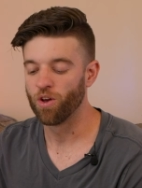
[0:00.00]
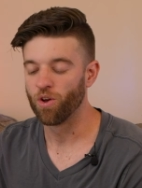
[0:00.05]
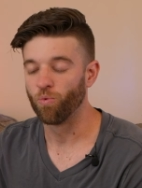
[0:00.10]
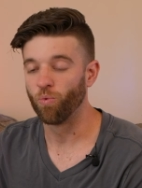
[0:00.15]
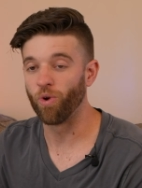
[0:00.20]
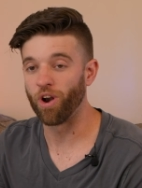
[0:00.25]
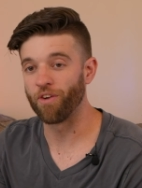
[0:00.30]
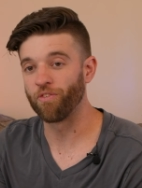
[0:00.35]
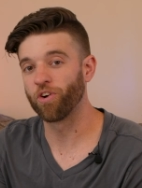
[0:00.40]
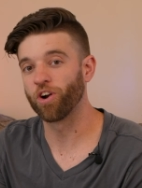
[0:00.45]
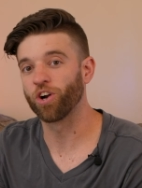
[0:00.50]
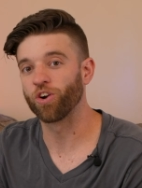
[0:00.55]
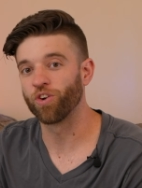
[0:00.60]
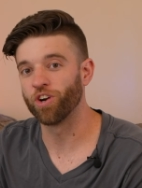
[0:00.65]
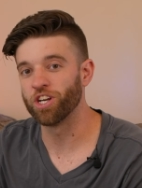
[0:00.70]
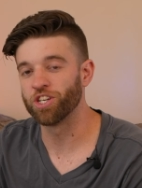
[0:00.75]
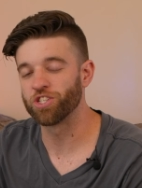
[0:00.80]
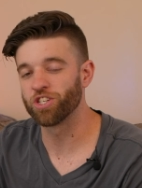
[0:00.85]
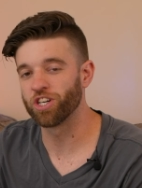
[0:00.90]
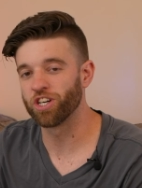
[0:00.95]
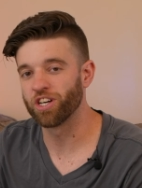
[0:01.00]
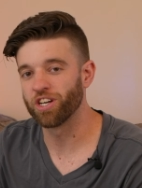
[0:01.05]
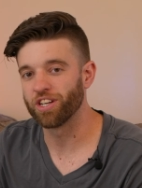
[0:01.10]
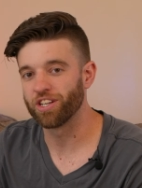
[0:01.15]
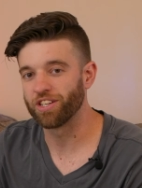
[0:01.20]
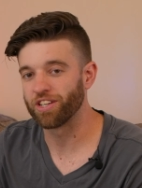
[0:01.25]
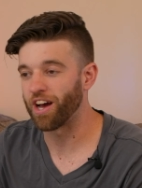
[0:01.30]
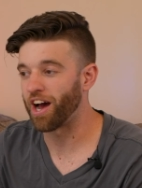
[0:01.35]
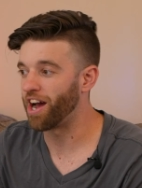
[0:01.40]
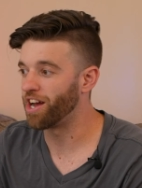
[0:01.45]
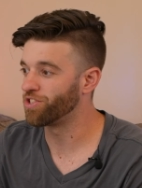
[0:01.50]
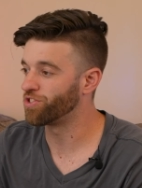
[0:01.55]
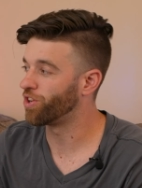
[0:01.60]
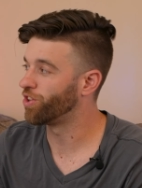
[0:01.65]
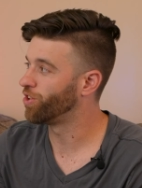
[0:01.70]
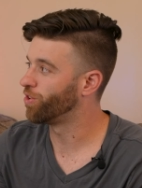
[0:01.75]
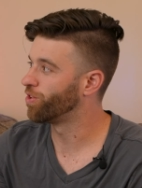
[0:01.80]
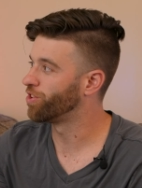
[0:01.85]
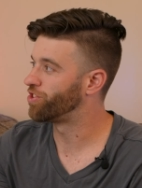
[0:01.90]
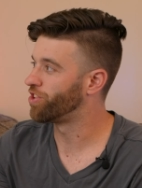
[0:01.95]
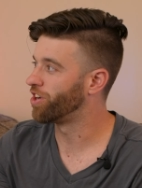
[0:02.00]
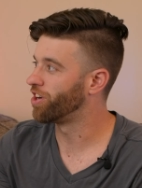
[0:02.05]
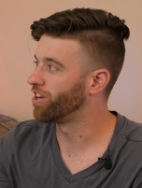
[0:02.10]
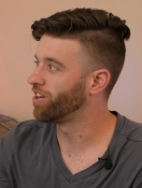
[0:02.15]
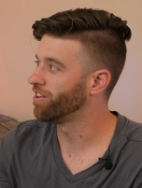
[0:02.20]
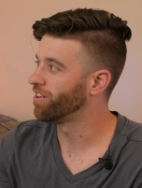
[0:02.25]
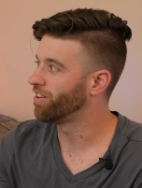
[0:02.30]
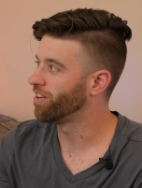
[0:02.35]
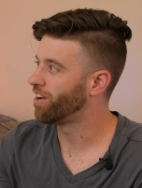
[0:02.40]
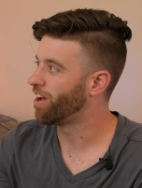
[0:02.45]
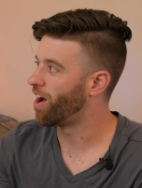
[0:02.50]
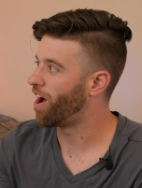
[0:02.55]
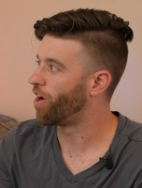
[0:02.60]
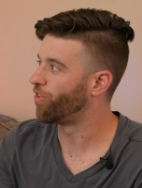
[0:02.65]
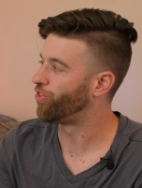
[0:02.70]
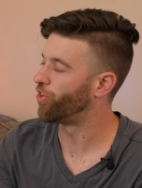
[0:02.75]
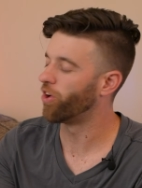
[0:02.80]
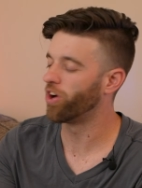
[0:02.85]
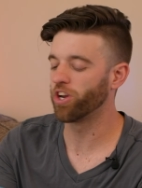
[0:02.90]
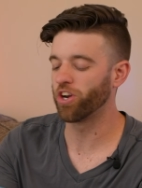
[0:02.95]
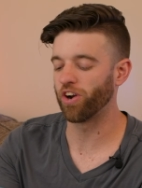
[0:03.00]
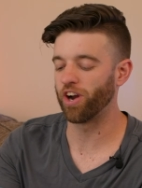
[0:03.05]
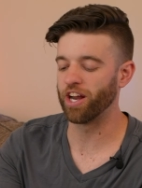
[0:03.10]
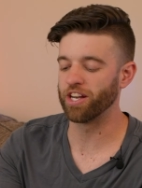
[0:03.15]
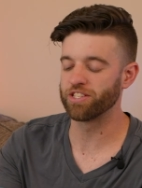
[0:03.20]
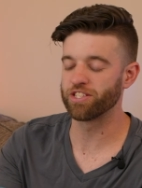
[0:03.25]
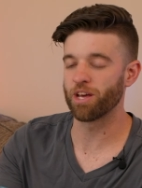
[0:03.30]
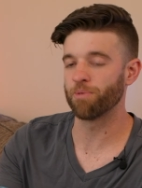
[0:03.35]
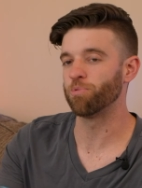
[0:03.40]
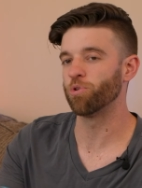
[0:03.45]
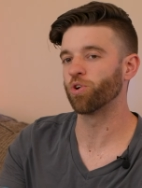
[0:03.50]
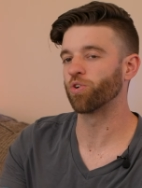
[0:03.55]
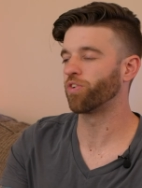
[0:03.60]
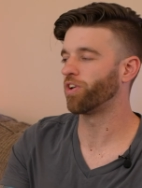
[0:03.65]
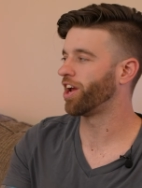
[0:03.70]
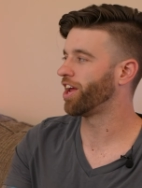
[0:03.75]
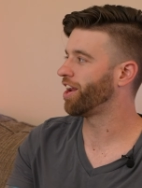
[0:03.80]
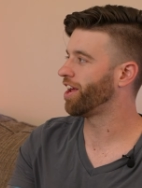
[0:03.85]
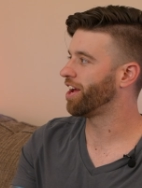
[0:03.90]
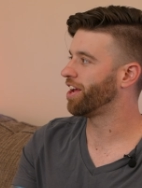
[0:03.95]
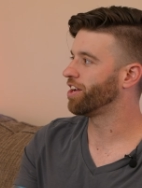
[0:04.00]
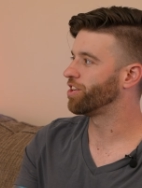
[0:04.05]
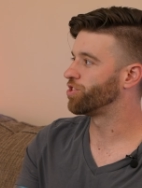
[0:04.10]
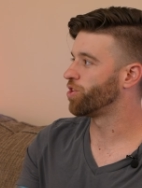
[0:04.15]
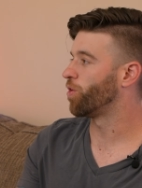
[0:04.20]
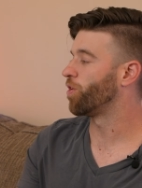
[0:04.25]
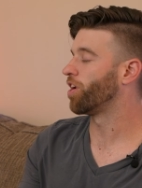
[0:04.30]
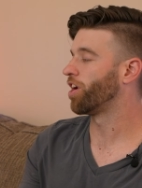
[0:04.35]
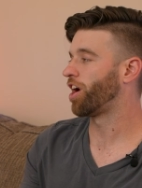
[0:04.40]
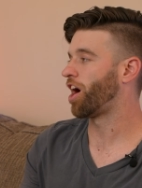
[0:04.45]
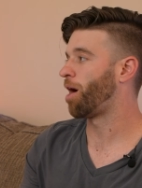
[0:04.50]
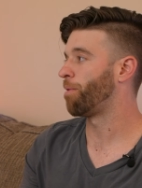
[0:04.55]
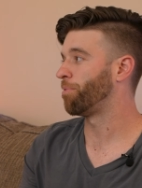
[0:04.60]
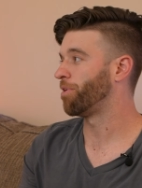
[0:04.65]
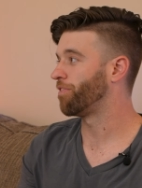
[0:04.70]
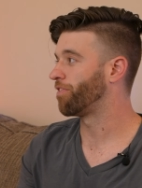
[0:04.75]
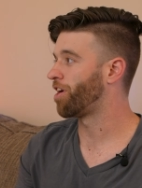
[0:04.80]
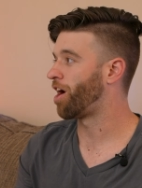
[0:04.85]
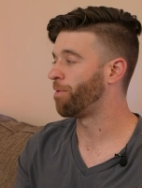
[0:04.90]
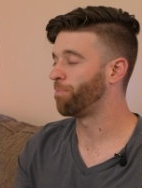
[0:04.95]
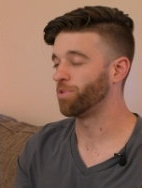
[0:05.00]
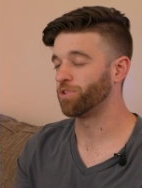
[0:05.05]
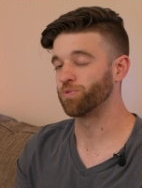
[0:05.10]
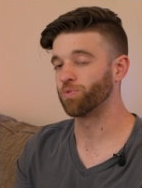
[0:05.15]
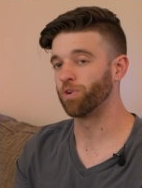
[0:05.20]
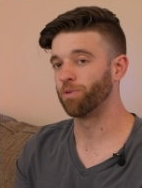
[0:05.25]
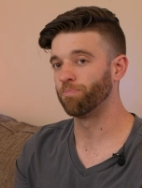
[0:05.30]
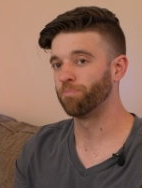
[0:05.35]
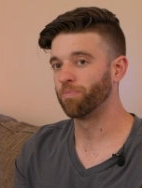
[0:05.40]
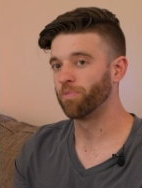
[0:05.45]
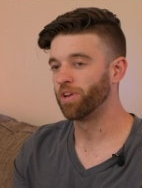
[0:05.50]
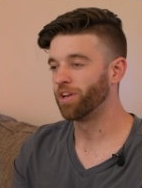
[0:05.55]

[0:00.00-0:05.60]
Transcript: Whenever a creature dies on your turn, during your end step, you create a token copy of Compy Swarm.